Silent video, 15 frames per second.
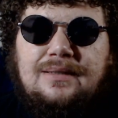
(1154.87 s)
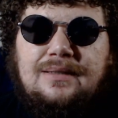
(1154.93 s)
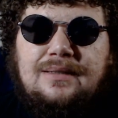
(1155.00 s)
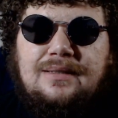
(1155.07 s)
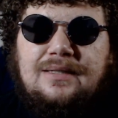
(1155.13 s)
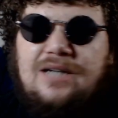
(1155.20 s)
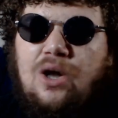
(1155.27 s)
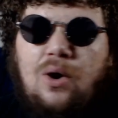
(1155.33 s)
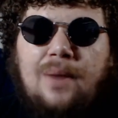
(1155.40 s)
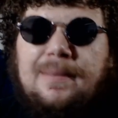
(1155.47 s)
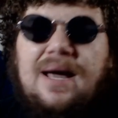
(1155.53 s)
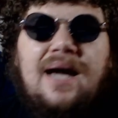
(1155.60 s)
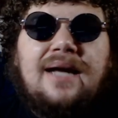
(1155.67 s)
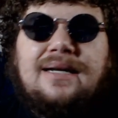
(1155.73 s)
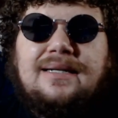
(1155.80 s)
No, I'm
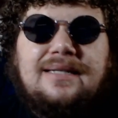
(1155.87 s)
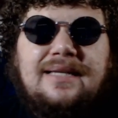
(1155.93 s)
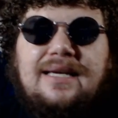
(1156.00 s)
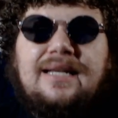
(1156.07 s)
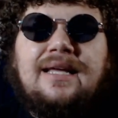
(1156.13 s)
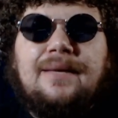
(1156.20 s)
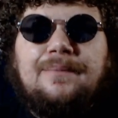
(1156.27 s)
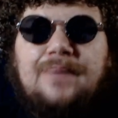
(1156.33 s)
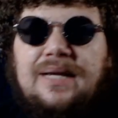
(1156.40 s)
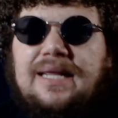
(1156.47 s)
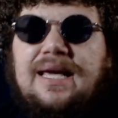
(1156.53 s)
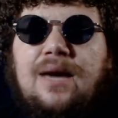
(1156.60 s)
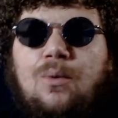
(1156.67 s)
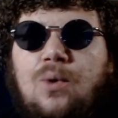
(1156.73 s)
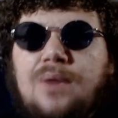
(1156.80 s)
not kidding. Benny
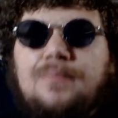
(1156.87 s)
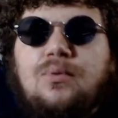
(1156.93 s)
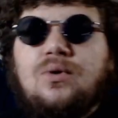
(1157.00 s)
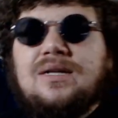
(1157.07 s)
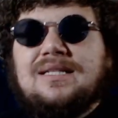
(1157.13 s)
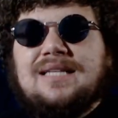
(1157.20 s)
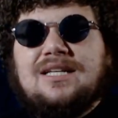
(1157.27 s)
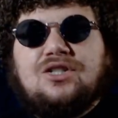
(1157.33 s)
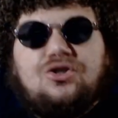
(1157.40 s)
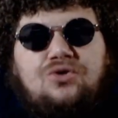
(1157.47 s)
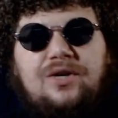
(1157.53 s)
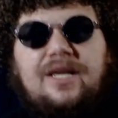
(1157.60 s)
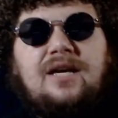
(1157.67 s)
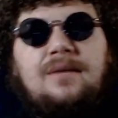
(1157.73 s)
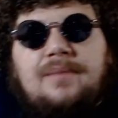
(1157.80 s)
at one point says
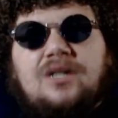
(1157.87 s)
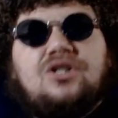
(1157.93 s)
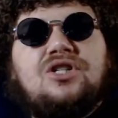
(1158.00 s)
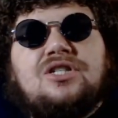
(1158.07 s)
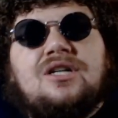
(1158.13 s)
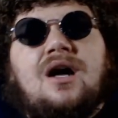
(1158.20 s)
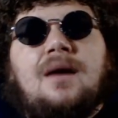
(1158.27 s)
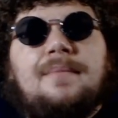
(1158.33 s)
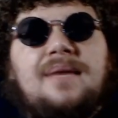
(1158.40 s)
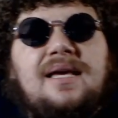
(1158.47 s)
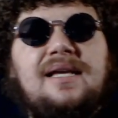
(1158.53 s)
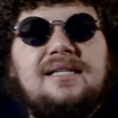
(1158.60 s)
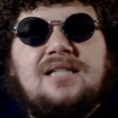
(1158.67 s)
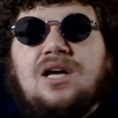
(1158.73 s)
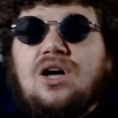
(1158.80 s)
tricking a bunch of
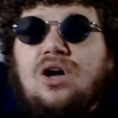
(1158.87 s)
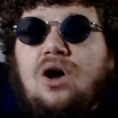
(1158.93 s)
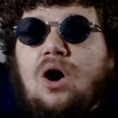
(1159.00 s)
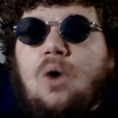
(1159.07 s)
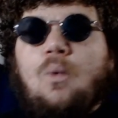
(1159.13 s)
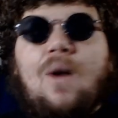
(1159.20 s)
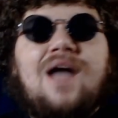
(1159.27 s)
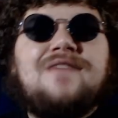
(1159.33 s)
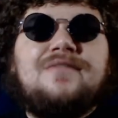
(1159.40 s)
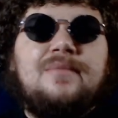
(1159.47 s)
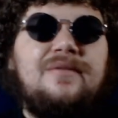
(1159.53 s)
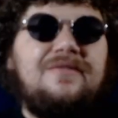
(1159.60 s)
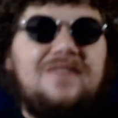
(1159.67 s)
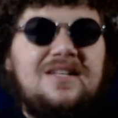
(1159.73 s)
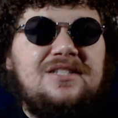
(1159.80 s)
zombies away from
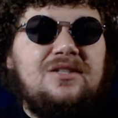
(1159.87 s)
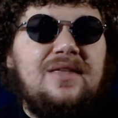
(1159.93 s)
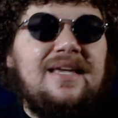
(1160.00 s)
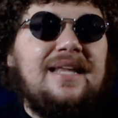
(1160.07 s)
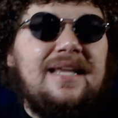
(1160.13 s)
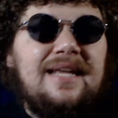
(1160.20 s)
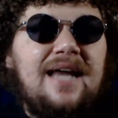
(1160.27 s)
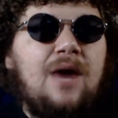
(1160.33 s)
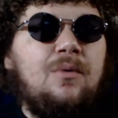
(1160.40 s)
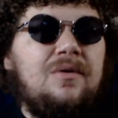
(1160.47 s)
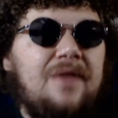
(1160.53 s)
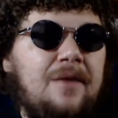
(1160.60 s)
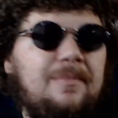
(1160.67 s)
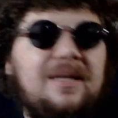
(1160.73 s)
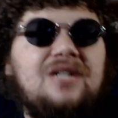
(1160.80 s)
a fence so they can get out
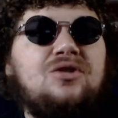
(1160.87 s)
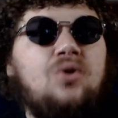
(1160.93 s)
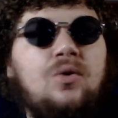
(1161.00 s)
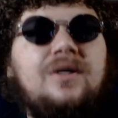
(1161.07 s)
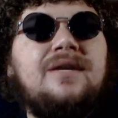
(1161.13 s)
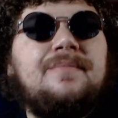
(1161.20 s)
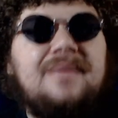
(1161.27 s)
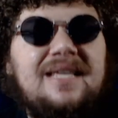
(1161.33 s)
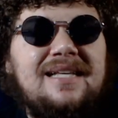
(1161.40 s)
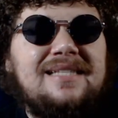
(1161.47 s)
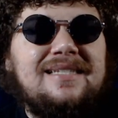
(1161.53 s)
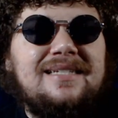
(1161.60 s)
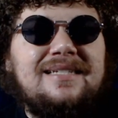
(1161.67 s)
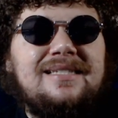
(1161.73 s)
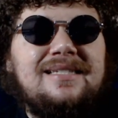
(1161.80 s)
without being torn to
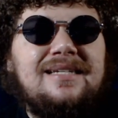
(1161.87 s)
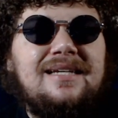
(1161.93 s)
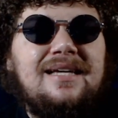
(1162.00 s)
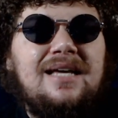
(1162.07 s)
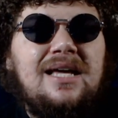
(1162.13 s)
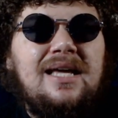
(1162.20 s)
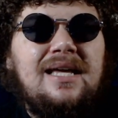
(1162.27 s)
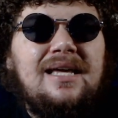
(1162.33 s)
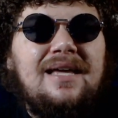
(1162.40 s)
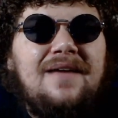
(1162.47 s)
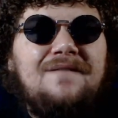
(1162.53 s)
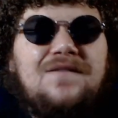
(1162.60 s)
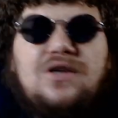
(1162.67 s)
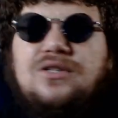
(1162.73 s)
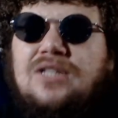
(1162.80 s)
pieces
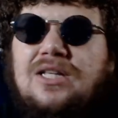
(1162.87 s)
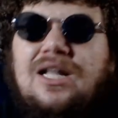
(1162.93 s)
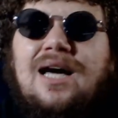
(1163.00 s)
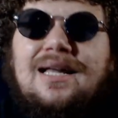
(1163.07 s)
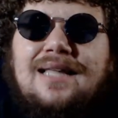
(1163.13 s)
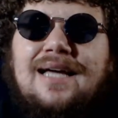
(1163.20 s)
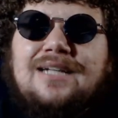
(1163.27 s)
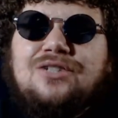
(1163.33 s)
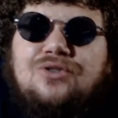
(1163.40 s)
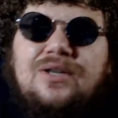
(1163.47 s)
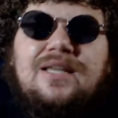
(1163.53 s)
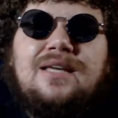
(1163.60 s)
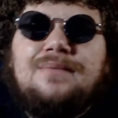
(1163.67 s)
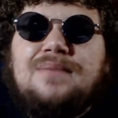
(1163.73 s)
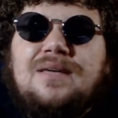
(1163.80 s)
feels a lot like
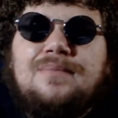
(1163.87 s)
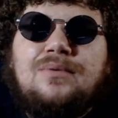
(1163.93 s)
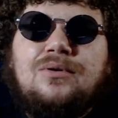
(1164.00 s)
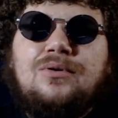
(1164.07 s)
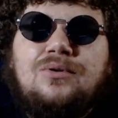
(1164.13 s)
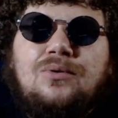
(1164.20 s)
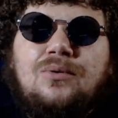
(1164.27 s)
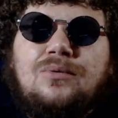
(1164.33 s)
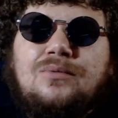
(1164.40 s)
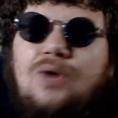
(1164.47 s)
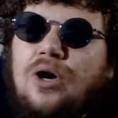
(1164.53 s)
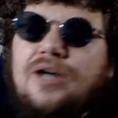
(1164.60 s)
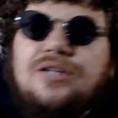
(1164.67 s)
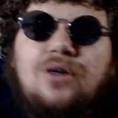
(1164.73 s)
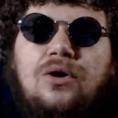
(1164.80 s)
tricking people who
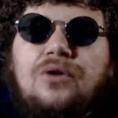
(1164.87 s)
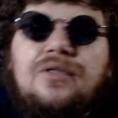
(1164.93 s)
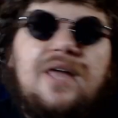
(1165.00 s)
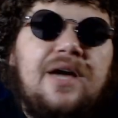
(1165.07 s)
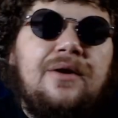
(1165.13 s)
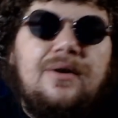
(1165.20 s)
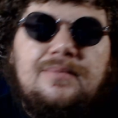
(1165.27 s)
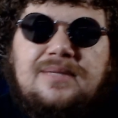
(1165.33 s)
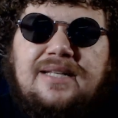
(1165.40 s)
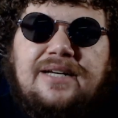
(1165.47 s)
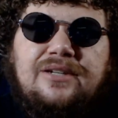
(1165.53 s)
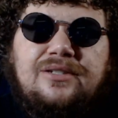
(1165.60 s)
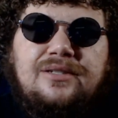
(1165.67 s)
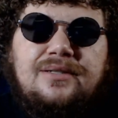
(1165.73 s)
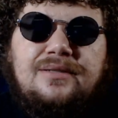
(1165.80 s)
aren't all there
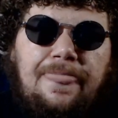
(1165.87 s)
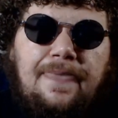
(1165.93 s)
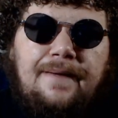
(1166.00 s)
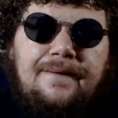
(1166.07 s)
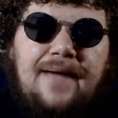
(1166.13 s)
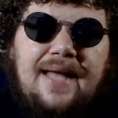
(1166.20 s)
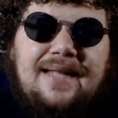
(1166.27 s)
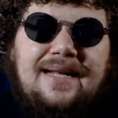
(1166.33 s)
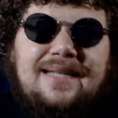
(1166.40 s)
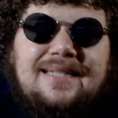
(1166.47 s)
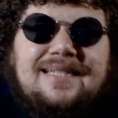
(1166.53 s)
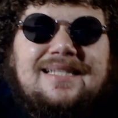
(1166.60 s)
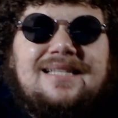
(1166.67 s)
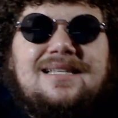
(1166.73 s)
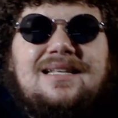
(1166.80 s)
upstairs. And
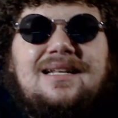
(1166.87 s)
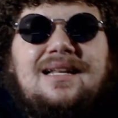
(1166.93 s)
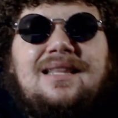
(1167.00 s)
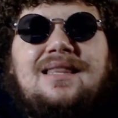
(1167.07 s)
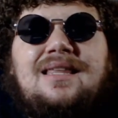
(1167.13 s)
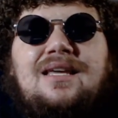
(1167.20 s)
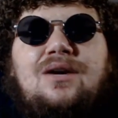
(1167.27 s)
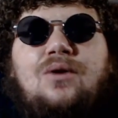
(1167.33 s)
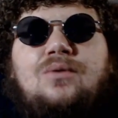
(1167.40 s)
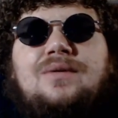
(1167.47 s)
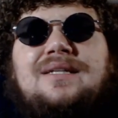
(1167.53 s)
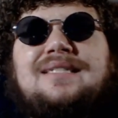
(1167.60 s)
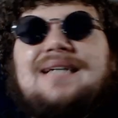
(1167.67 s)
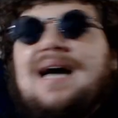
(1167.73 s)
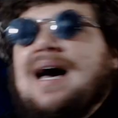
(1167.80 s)
this isn't the
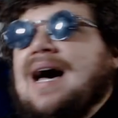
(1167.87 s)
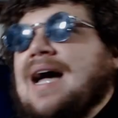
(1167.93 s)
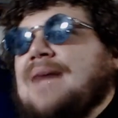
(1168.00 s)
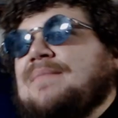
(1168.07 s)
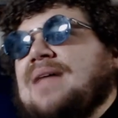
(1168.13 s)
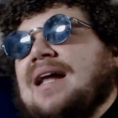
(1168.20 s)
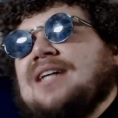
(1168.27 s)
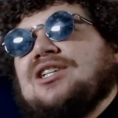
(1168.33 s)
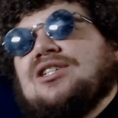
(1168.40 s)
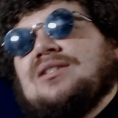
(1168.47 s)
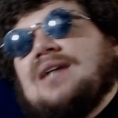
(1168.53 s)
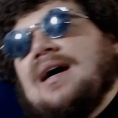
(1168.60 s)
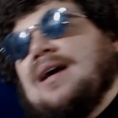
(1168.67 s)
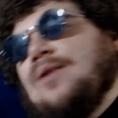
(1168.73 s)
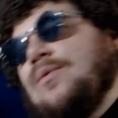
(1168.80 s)
only time that I just
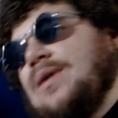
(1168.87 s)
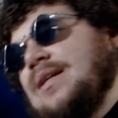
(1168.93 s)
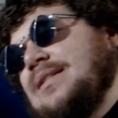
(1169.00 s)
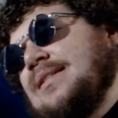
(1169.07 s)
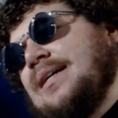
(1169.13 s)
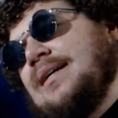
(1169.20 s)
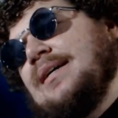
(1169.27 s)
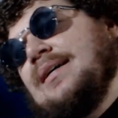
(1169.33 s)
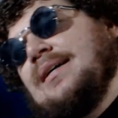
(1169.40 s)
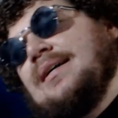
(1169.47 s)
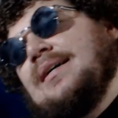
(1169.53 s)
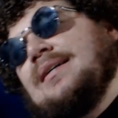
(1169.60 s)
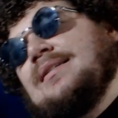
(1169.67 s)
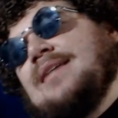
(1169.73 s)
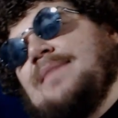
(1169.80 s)
kind of wanted to
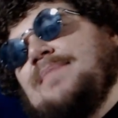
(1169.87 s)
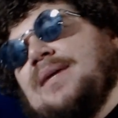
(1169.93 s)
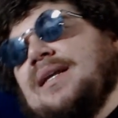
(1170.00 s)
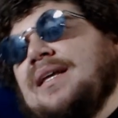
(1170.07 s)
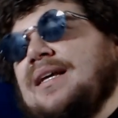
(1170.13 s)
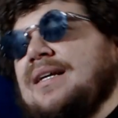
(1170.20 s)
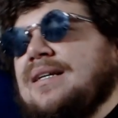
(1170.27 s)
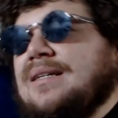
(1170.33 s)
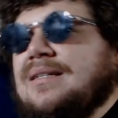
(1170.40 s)
say, Benny,